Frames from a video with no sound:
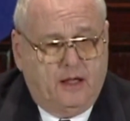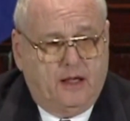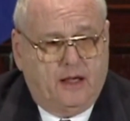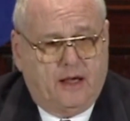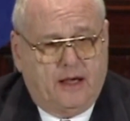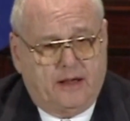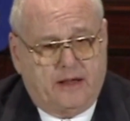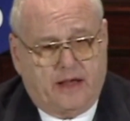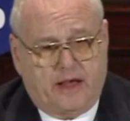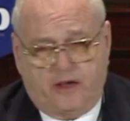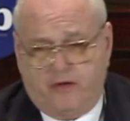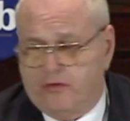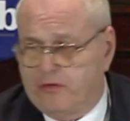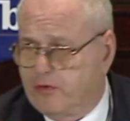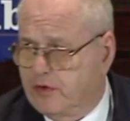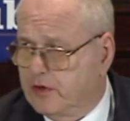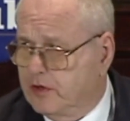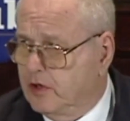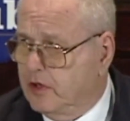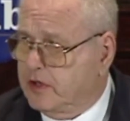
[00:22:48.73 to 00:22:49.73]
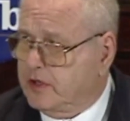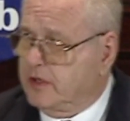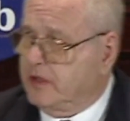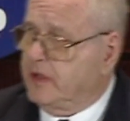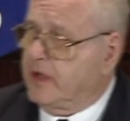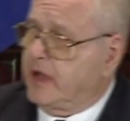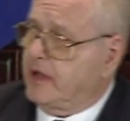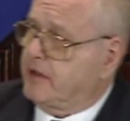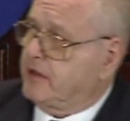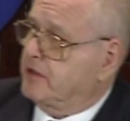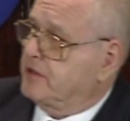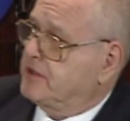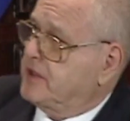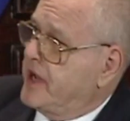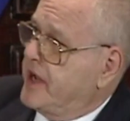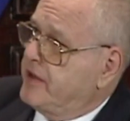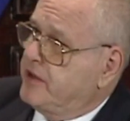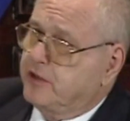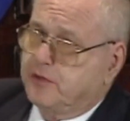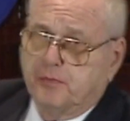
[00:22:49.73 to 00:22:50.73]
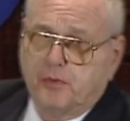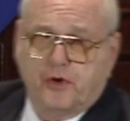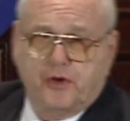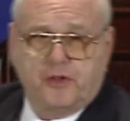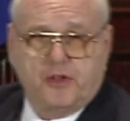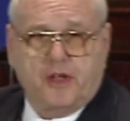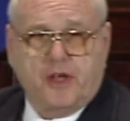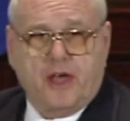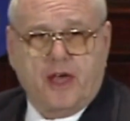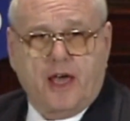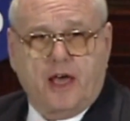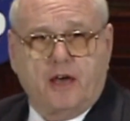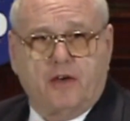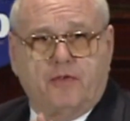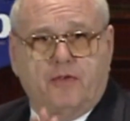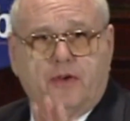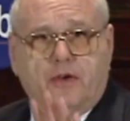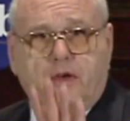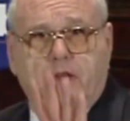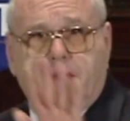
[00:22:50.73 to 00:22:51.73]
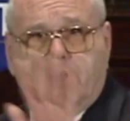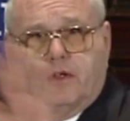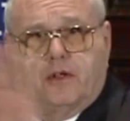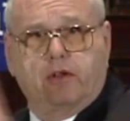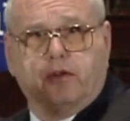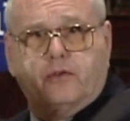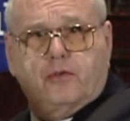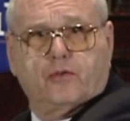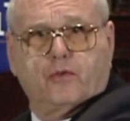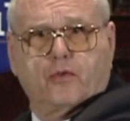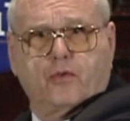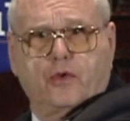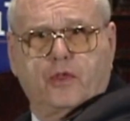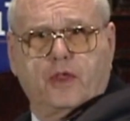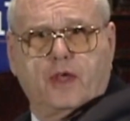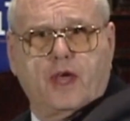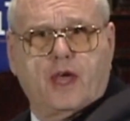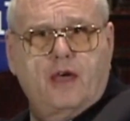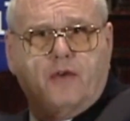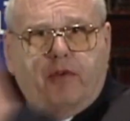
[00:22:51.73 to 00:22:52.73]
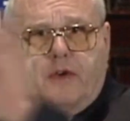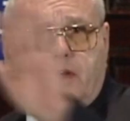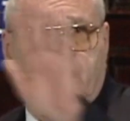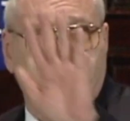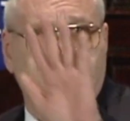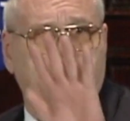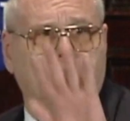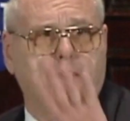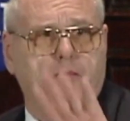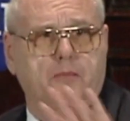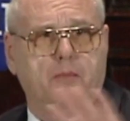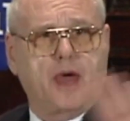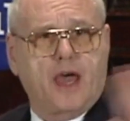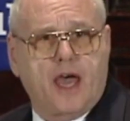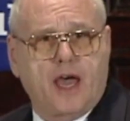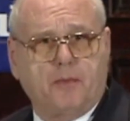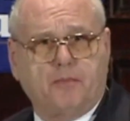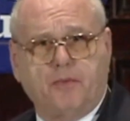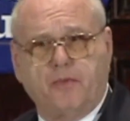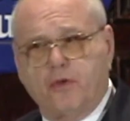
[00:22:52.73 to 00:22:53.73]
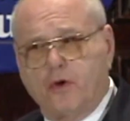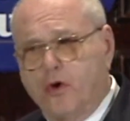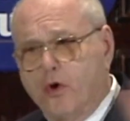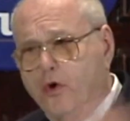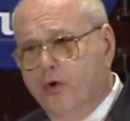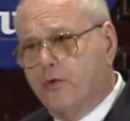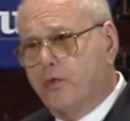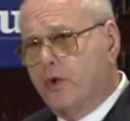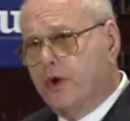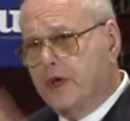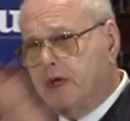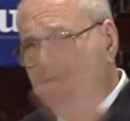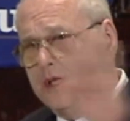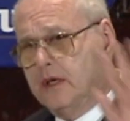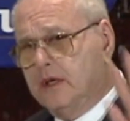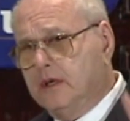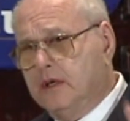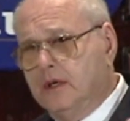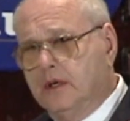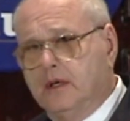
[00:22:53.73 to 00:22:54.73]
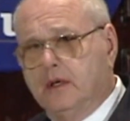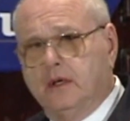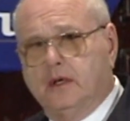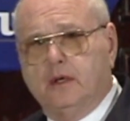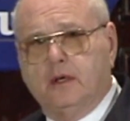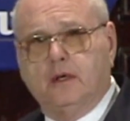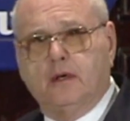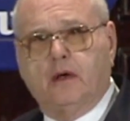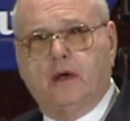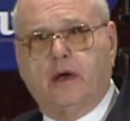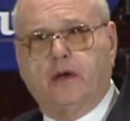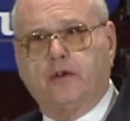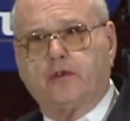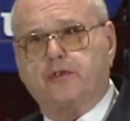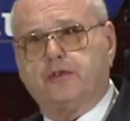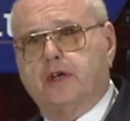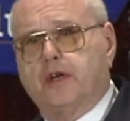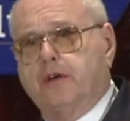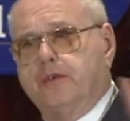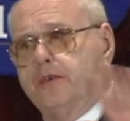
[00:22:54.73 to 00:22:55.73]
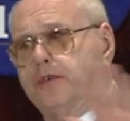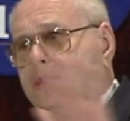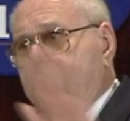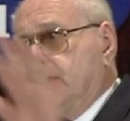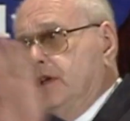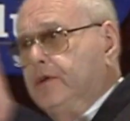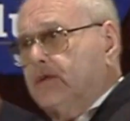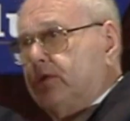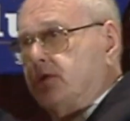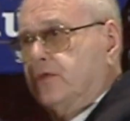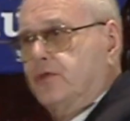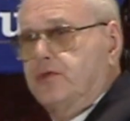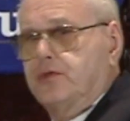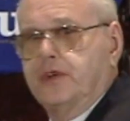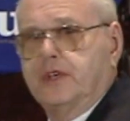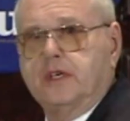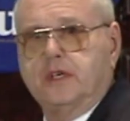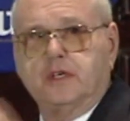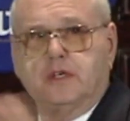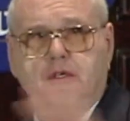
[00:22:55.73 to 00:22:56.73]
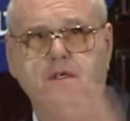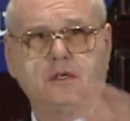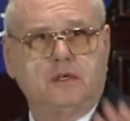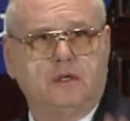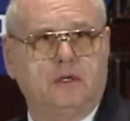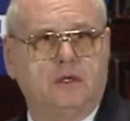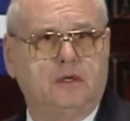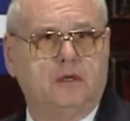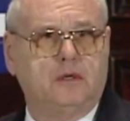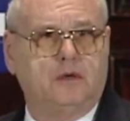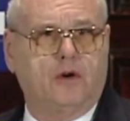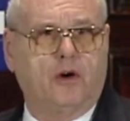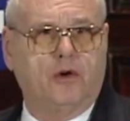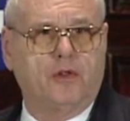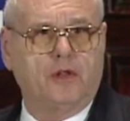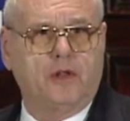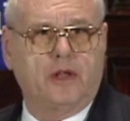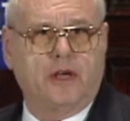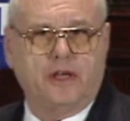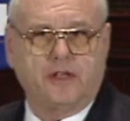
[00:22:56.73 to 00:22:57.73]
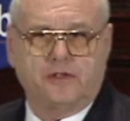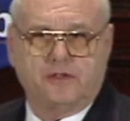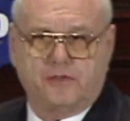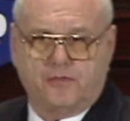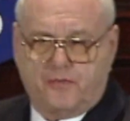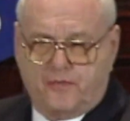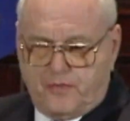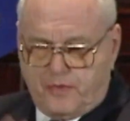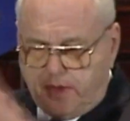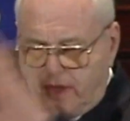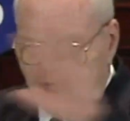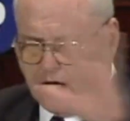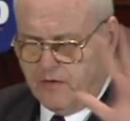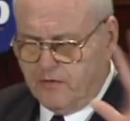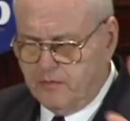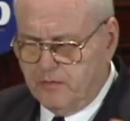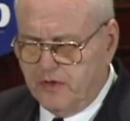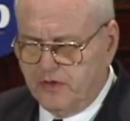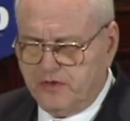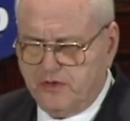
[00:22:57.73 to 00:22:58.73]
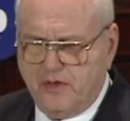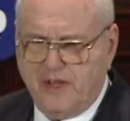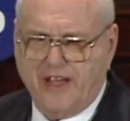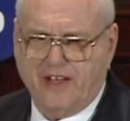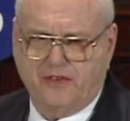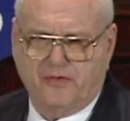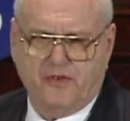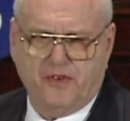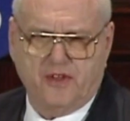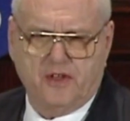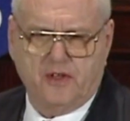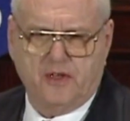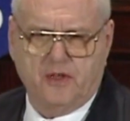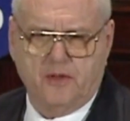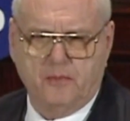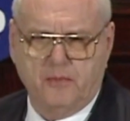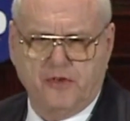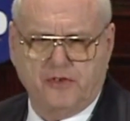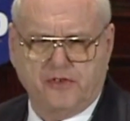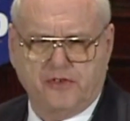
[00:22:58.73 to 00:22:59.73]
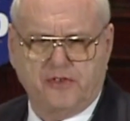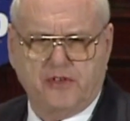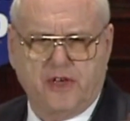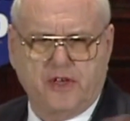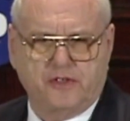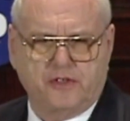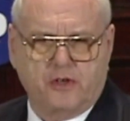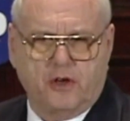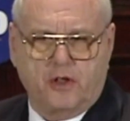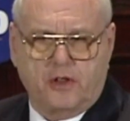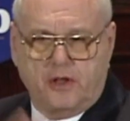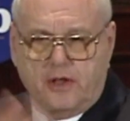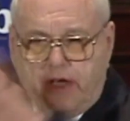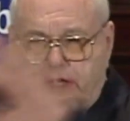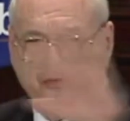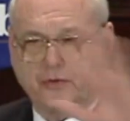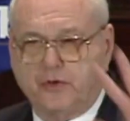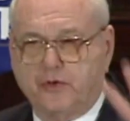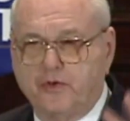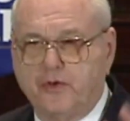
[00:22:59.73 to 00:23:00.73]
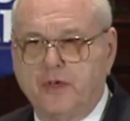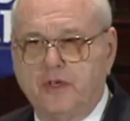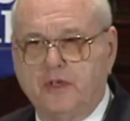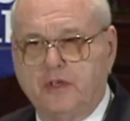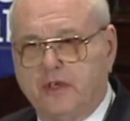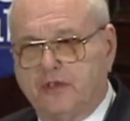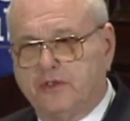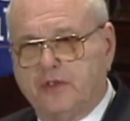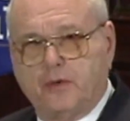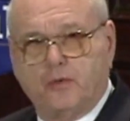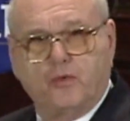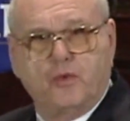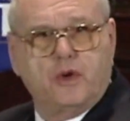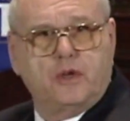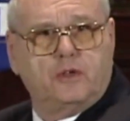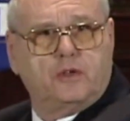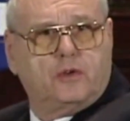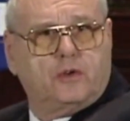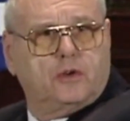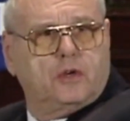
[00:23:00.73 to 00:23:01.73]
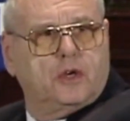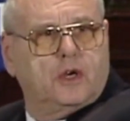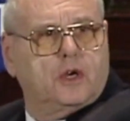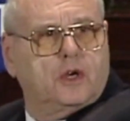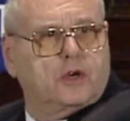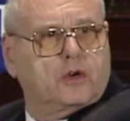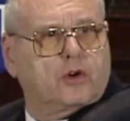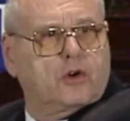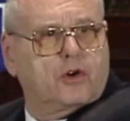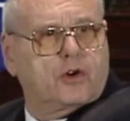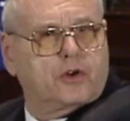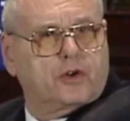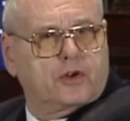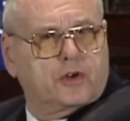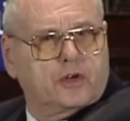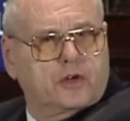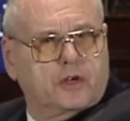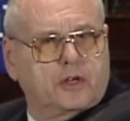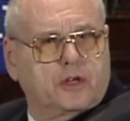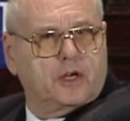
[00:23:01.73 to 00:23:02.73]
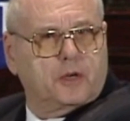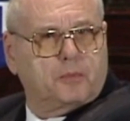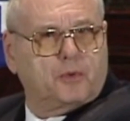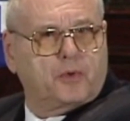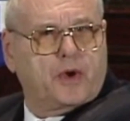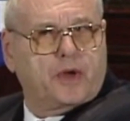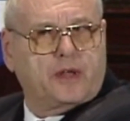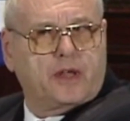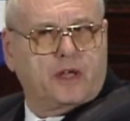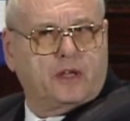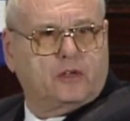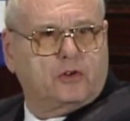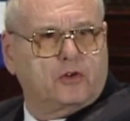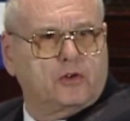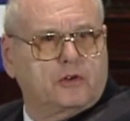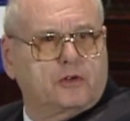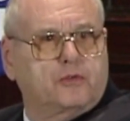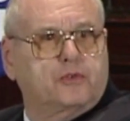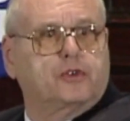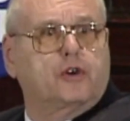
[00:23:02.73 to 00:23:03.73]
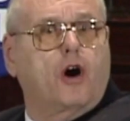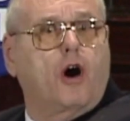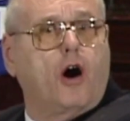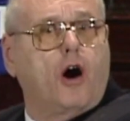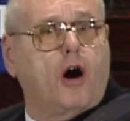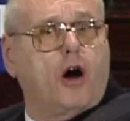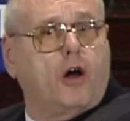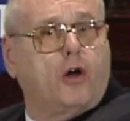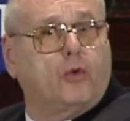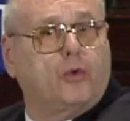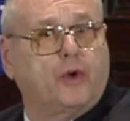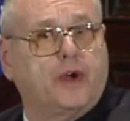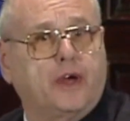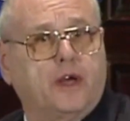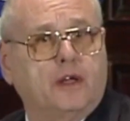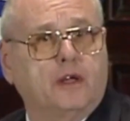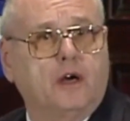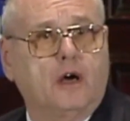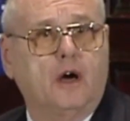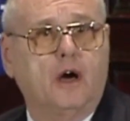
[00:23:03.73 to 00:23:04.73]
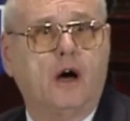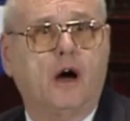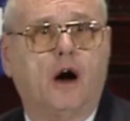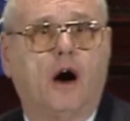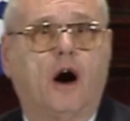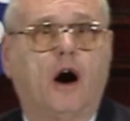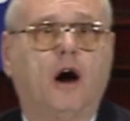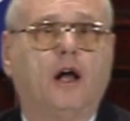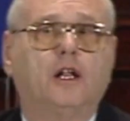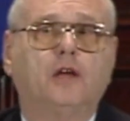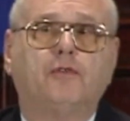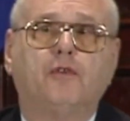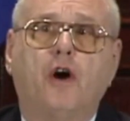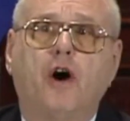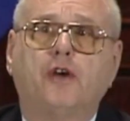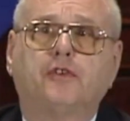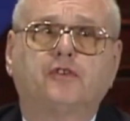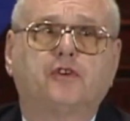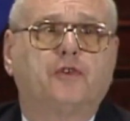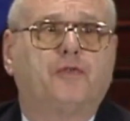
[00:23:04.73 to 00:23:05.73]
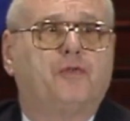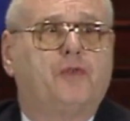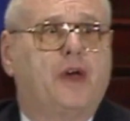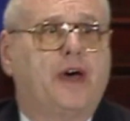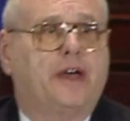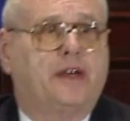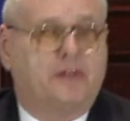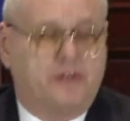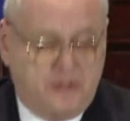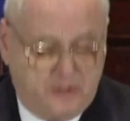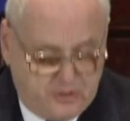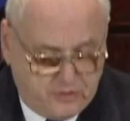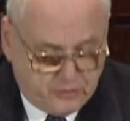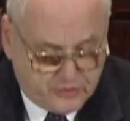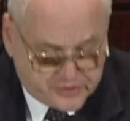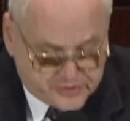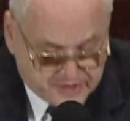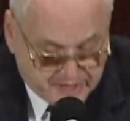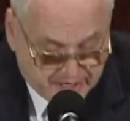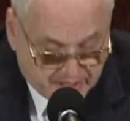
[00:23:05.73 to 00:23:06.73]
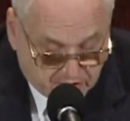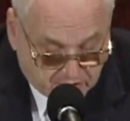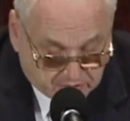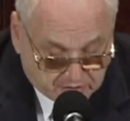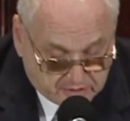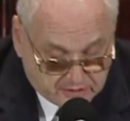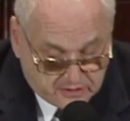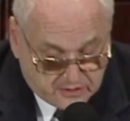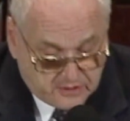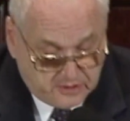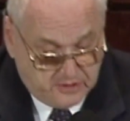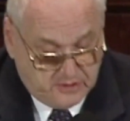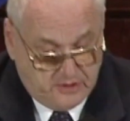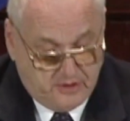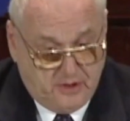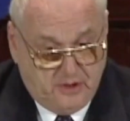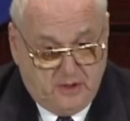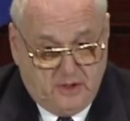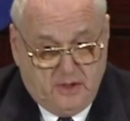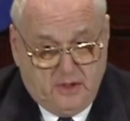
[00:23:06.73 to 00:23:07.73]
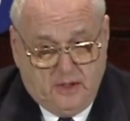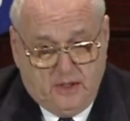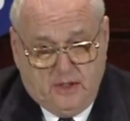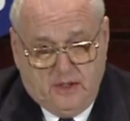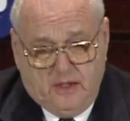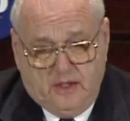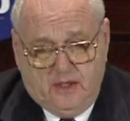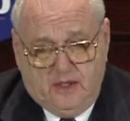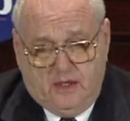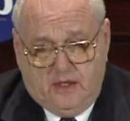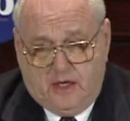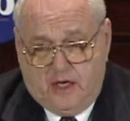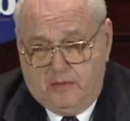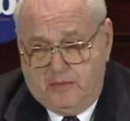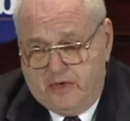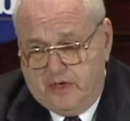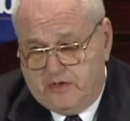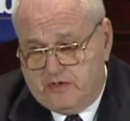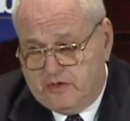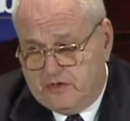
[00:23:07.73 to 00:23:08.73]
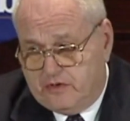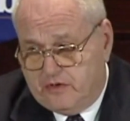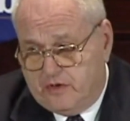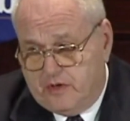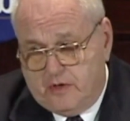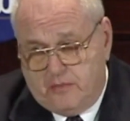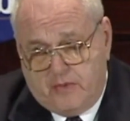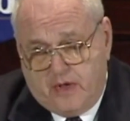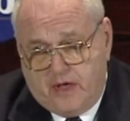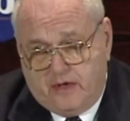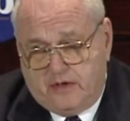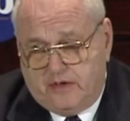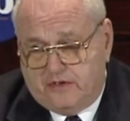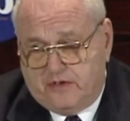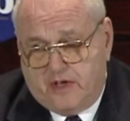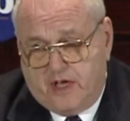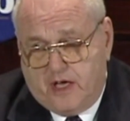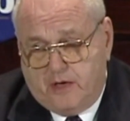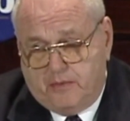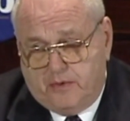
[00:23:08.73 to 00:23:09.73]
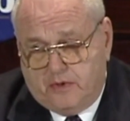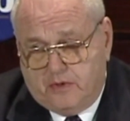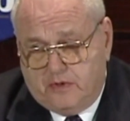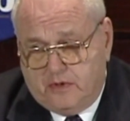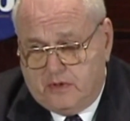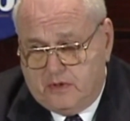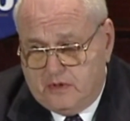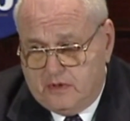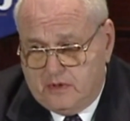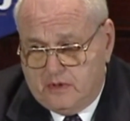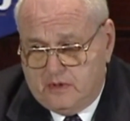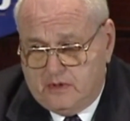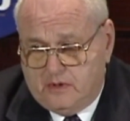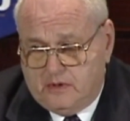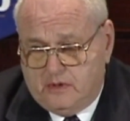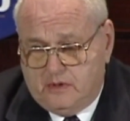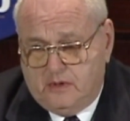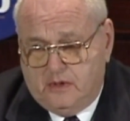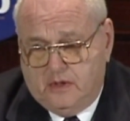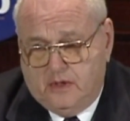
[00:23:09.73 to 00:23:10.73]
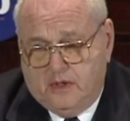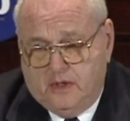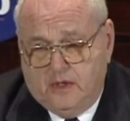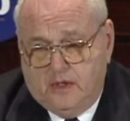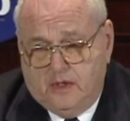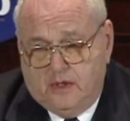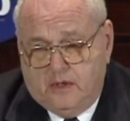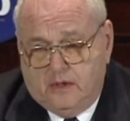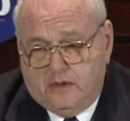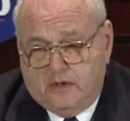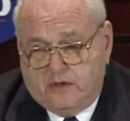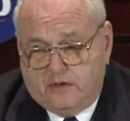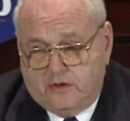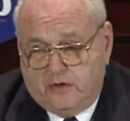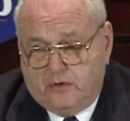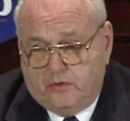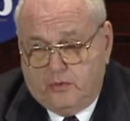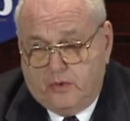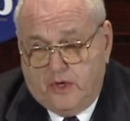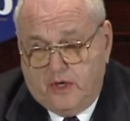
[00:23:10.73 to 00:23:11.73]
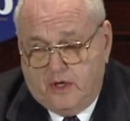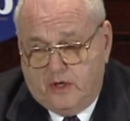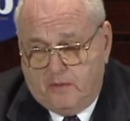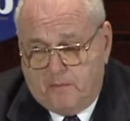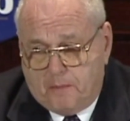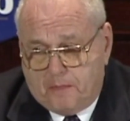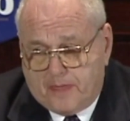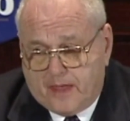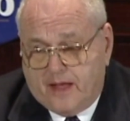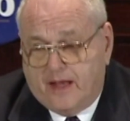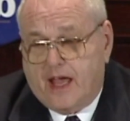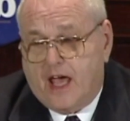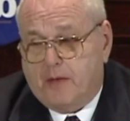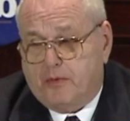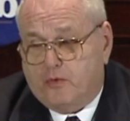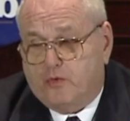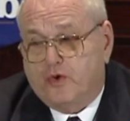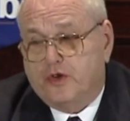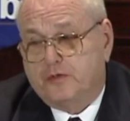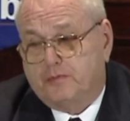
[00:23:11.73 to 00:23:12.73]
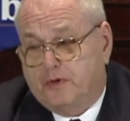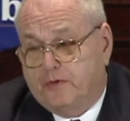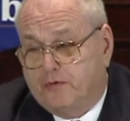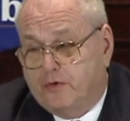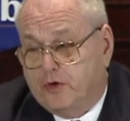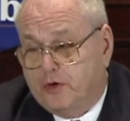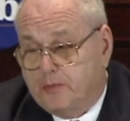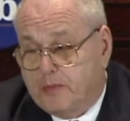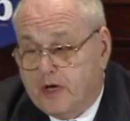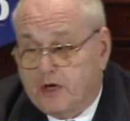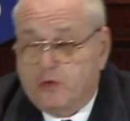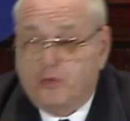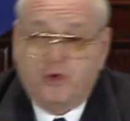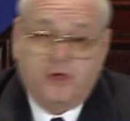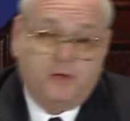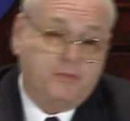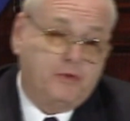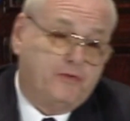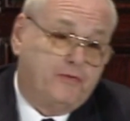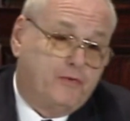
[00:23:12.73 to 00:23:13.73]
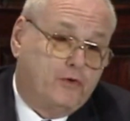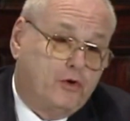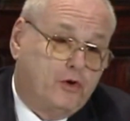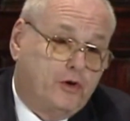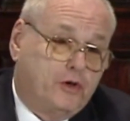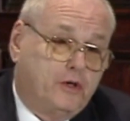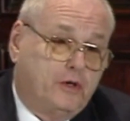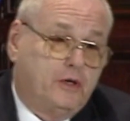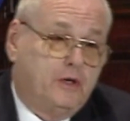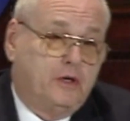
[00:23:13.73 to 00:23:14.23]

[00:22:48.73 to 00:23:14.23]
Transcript: And I looked at the status board they have. They have a uh, map of the whole wing. I noticed everything was green, all the lights they have mis- lights for misticides. All the lights are green except one corner, upper right-hand corner was all red. All of Oscar Flight was down. I mentioned to them that doesn't happen. He says, well, it happened once before, about a week before.